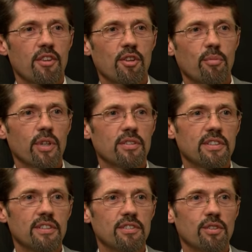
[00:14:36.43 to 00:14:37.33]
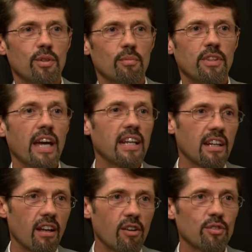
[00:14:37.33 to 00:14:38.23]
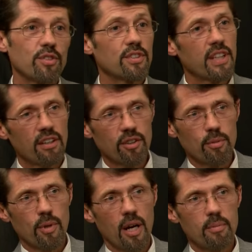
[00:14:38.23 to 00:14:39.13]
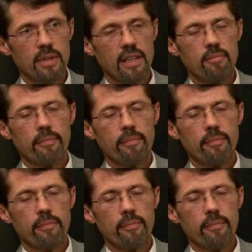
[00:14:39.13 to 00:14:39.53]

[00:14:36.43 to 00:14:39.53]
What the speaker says: their abilities to obtain loans or sell their property.